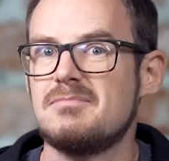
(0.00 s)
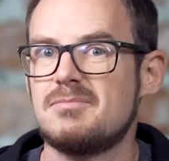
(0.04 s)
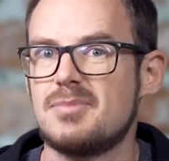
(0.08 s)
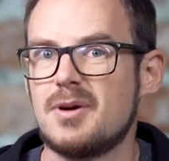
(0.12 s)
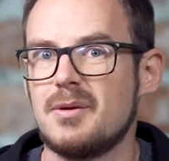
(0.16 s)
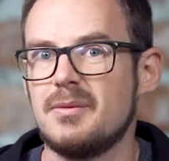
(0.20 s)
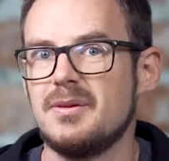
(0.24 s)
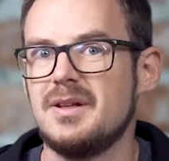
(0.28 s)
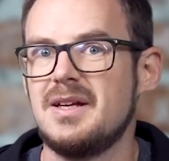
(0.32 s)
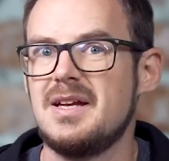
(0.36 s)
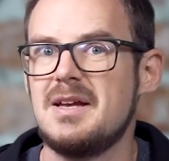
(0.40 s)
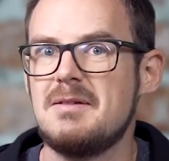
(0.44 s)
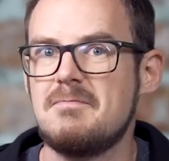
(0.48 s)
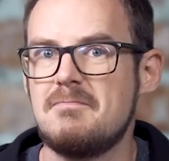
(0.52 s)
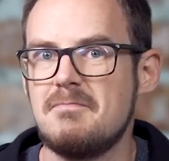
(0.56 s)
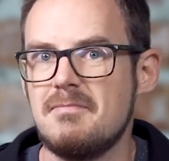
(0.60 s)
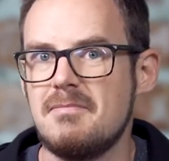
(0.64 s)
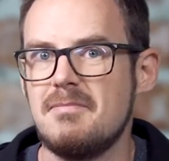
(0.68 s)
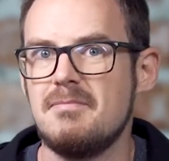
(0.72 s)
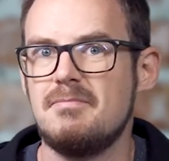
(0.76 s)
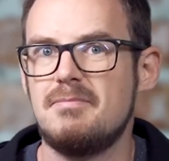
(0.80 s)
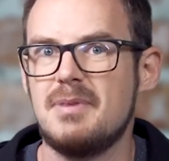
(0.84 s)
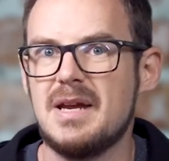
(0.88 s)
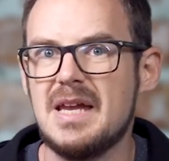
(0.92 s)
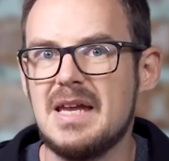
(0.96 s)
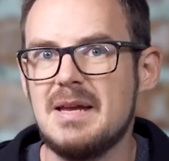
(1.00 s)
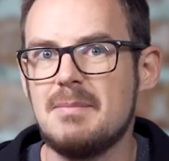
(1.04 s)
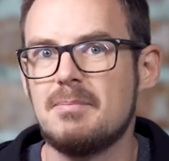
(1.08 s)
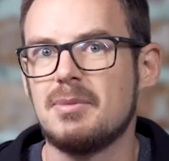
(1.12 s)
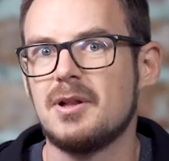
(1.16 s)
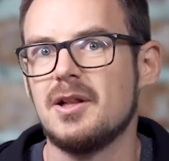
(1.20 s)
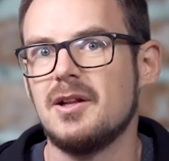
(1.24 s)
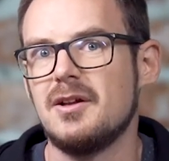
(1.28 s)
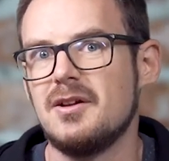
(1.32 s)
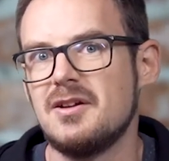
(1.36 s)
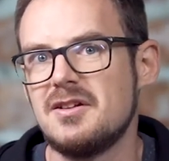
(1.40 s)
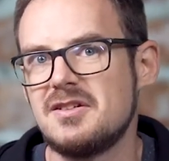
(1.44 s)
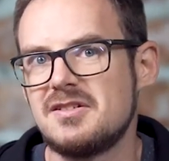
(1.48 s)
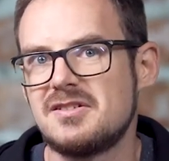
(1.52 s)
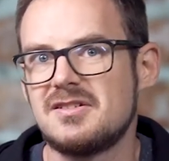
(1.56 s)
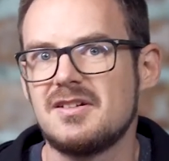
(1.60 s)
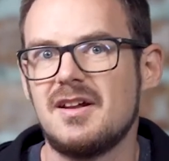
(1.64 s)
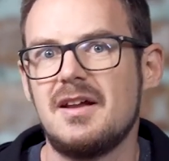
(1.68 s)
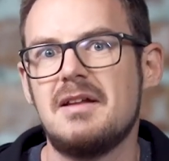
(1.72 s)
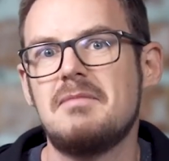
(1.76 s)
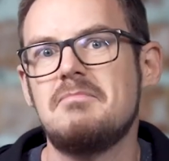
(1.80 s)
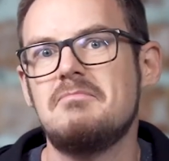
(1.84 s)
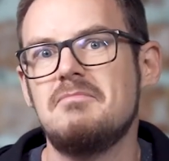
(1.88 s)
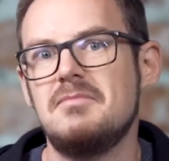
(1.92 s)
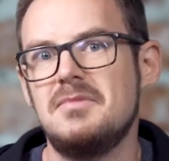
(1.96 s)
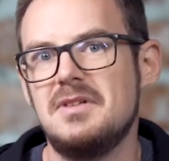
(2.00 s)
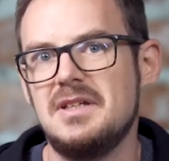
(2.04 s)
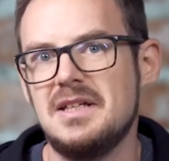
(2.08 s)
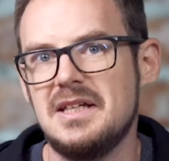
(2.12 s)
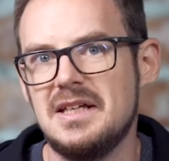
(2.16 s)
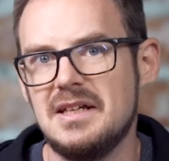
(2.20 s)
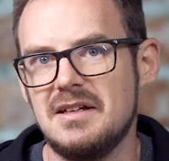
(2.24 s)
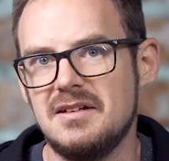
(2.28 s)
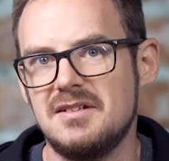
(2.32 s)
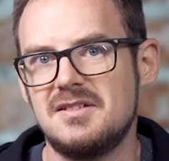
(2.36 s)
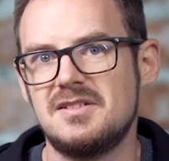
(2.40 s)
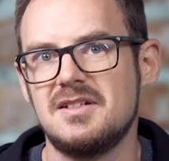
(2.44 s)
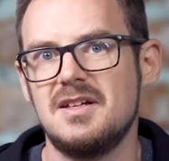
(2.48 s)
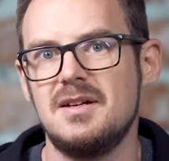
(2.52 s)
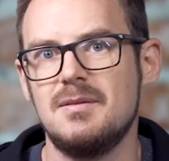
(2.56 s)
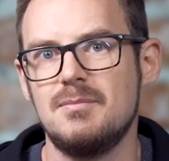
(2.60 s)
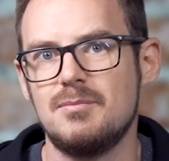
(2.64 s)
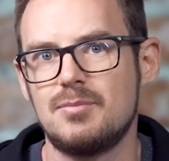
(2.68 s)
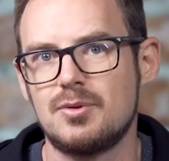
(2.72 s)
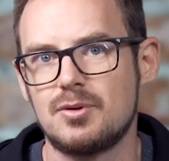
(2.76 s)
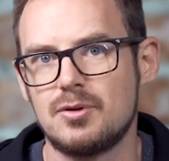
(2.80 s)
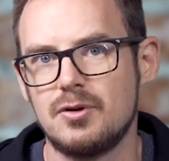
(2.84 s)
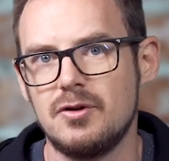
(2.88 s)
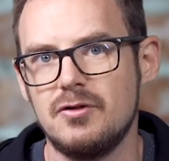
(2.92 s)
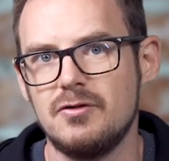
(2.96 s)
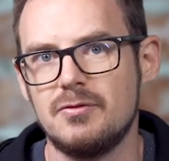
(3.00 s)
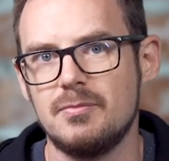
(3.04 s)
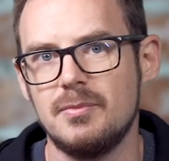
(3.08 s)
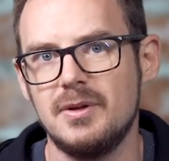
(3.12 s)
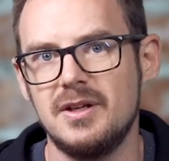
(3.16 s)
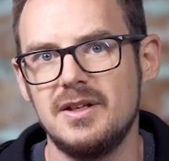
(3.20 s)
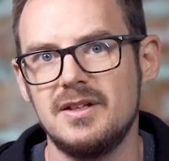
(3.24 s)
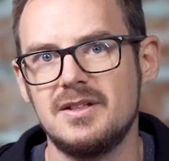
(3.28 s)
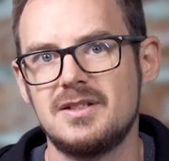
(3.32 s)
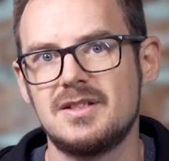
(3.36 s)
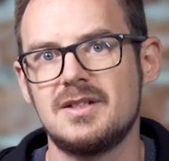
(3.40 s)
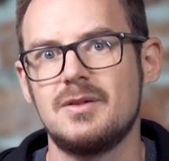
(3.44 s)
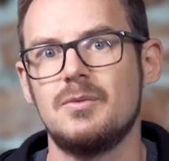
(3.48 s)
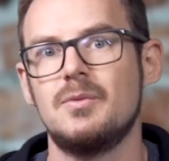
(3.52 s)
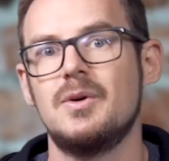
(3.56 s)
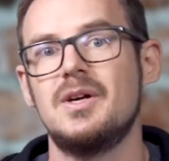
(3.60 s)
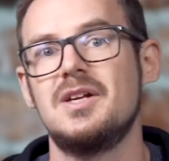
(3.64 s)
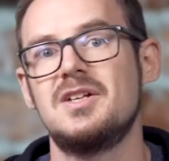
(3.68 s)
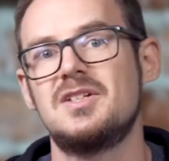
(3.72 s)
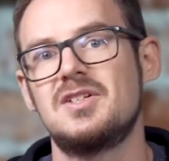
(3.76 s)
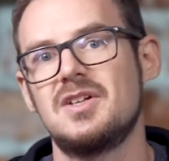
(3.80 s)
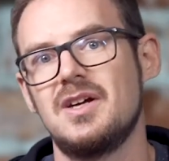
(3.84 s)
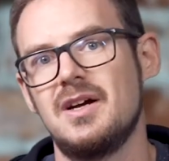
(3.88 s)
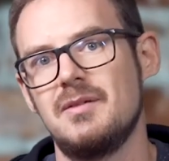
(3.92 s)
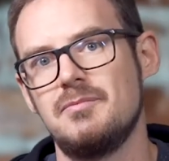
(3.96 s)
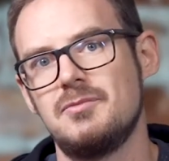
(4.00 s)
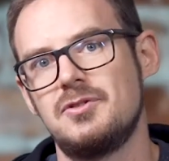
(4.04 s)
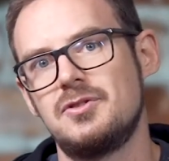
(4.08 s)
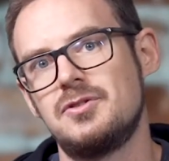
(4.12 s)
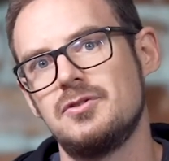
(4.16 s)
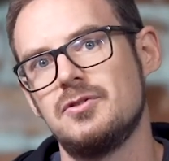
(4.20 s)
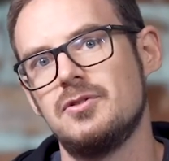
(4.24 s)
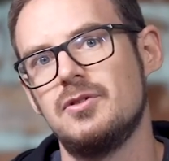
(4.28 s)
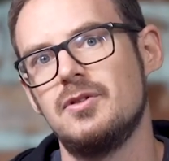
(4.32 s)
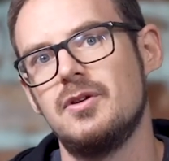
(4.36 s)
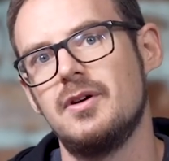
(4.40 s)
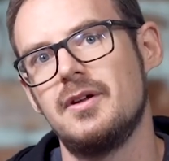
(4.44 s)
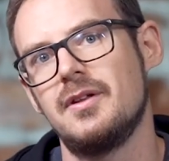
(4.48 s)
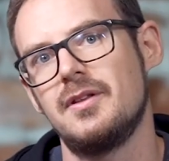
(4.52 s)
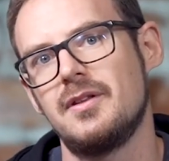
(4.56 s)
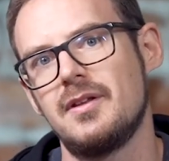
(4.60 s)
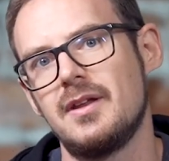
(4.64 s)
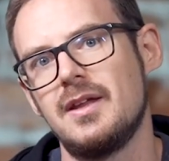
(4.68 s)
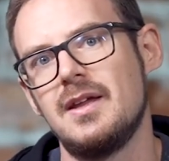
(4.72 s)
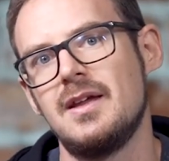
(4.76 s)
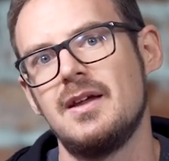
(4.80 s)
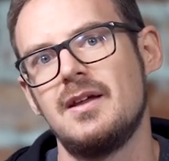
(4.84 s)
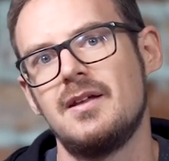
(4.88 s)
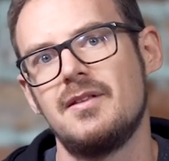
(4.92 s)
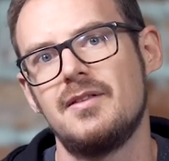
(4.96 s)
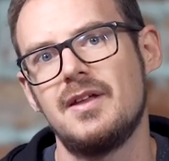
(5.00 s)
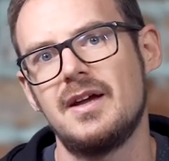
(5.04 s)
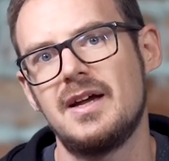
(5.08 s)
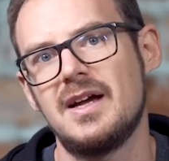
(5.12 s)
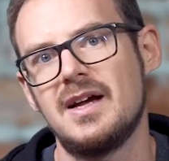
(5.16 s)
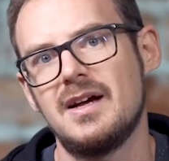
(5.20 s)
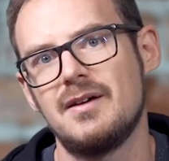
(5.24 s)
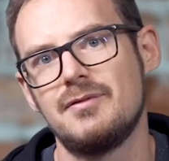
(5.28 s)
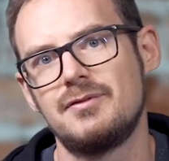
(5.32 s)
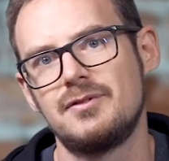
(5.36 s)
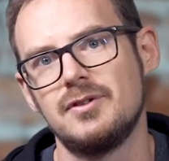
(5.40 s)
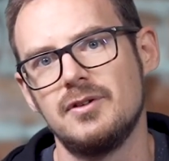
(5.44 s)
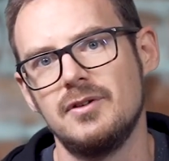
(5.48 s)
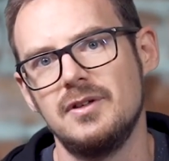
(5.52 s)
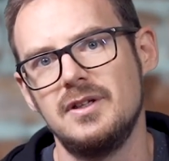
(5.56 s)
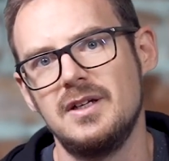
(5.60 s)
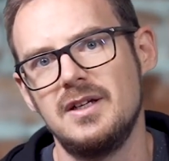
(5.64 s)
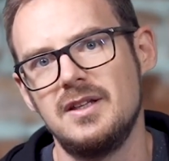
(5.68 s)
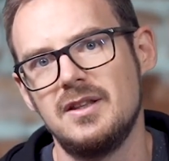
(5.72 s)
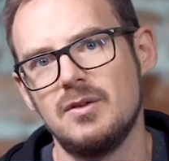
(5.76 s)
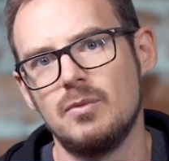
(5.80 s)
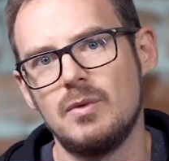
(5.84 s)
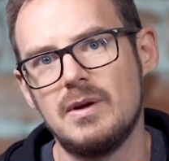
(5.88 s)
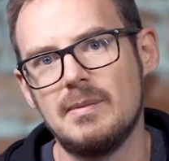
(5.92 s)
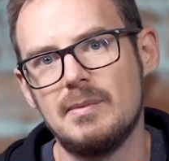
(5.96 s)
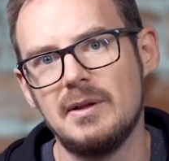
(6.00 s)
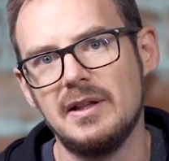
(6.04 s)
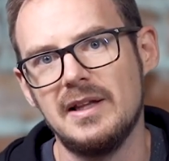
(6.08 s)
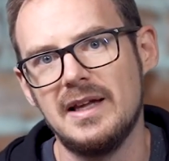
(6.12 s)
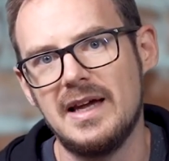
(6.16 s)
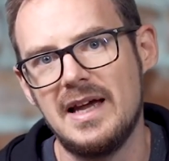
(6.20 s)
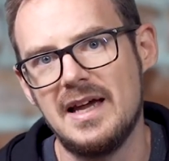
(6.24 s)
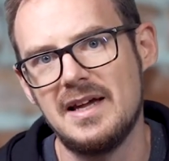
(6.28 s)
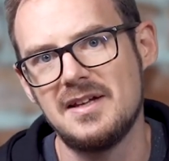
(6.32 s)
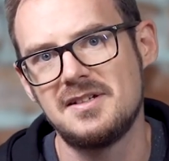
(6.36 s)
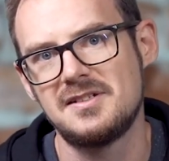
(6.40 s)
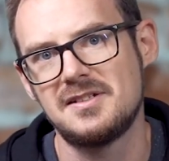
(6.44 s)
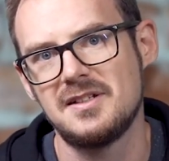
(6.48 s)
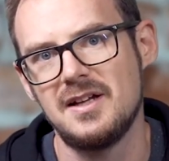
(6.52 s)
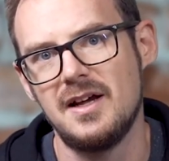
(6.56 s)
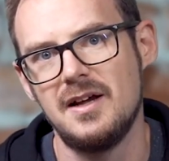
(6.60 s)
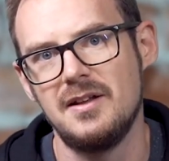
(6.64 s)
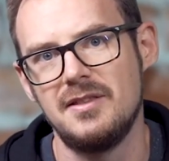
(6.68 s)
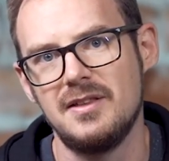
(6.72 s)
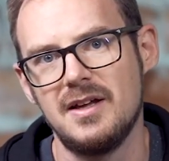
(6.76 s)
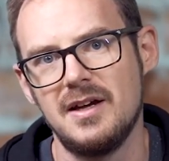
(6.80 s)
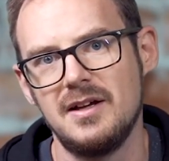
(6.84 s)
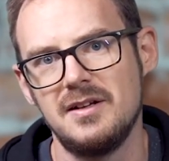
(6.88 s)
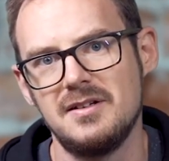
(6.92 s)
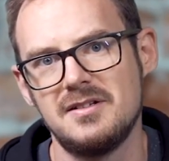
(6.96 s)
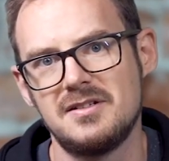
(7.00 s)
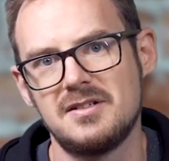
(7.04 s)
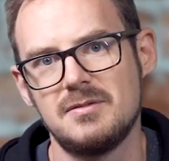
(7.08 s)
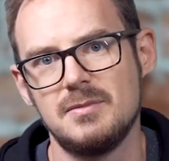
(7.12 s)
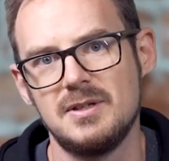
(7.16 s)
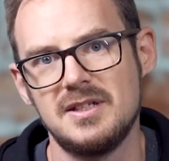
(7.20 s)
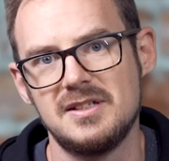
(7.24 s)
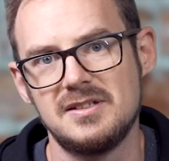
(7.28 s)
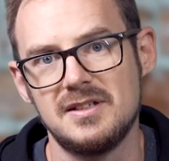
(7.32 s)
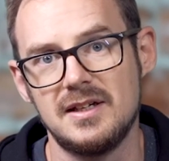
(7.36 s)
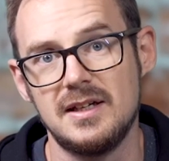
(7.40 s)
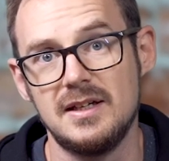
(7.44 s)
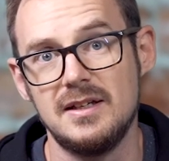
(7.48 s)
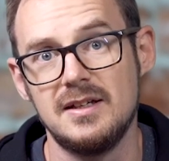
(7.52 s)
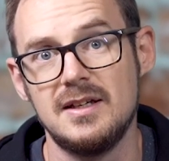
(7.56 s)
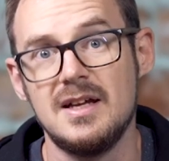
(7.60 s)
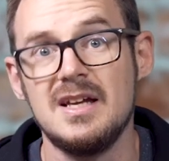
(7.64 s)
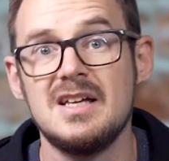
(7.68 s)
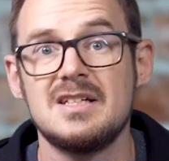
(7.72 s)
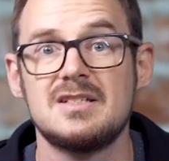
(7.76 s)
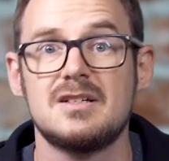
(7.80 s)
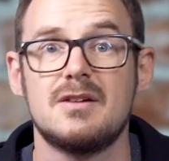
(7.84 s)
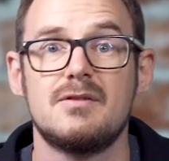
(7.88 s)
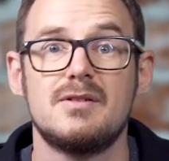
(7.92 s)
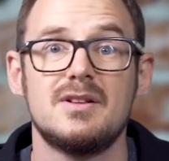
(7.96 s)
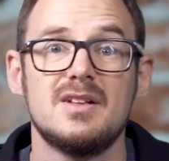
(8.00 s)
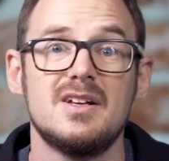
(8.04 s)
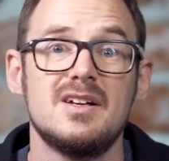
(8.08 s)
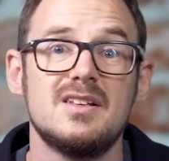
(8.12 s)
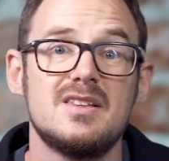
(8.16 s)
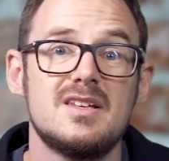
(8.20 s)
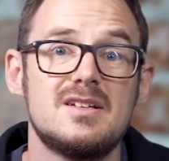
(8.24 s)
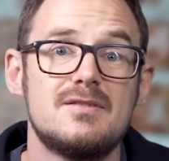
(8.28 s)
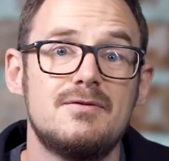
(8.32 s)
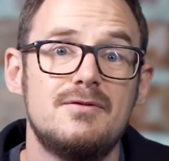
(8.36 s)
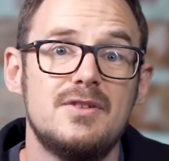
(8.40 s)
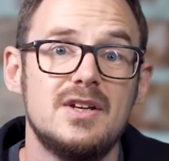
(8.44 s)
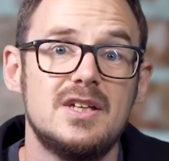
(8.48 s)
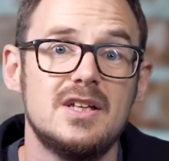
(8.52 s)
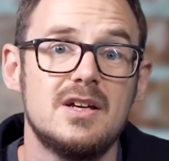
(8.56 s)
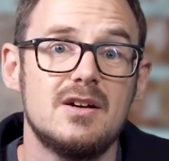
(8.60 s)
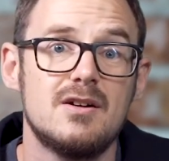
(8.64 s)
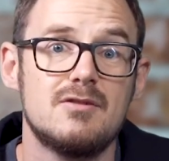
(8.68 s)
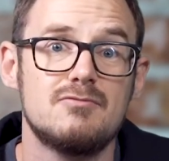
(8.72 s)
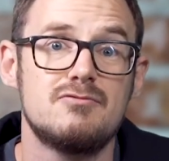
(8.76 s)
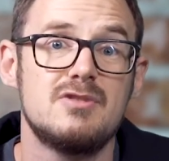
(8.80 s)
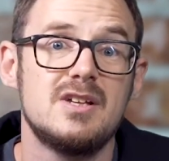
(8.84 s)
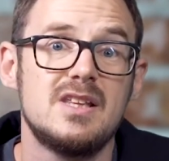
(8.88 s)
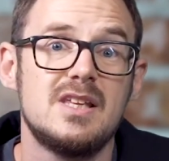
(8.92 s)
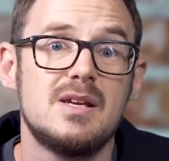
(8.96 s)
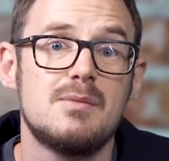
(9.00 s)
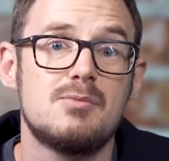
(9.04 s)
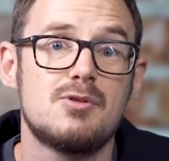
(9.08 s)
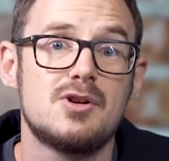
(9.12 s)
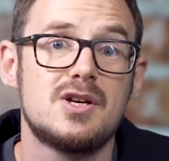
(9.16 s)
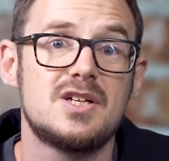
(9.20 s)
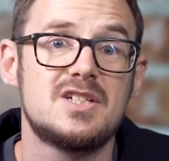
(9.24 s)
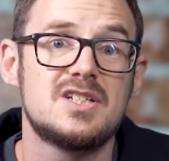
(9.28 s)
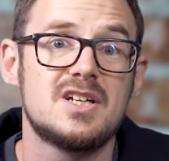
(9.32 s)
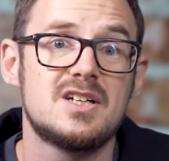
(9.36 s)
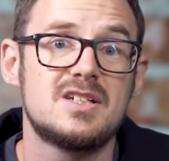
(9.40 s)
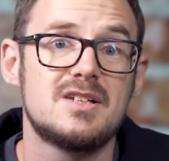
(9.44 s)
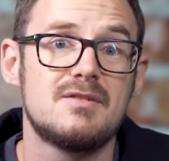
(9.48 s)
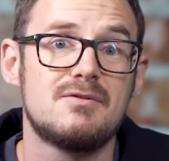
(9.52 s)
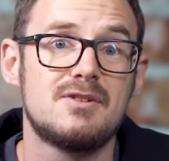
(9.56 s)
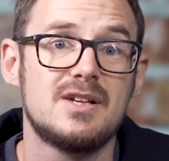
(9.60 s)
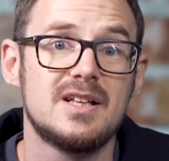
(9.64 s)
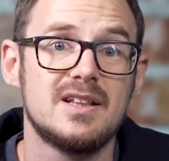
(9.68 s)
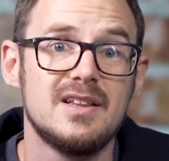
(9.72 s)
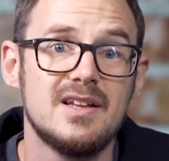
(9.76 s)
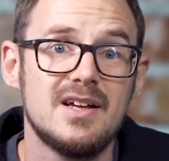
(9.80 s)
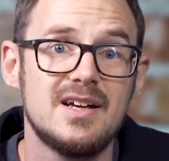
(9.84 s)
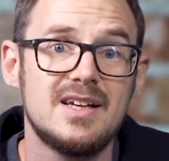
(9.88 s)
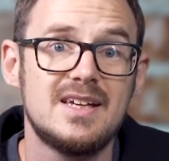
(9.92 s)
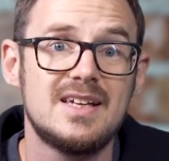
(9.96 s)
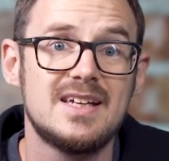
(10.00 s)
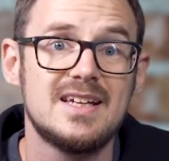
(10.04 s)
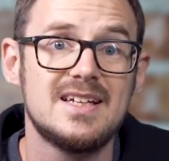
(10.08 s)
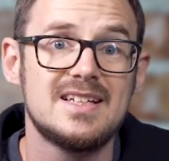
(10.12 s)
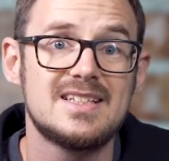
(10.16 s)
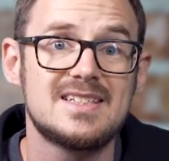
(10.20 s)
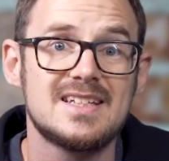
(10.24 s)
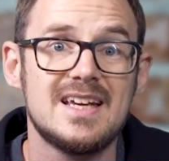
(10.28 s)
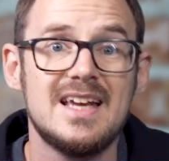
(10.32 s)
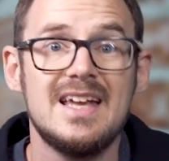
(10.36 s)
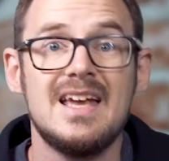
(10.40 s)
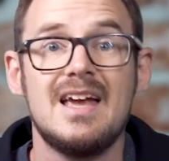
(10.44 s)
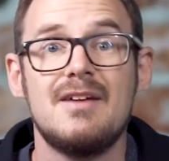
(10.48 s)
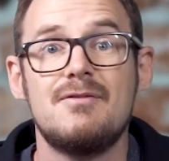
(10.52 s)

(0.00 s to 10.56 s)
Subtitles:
probably B plus needs improvement, which I'm sure they have done in the Weebill S, and that is to be seen. So if you like this video, really appreciate it if you like it.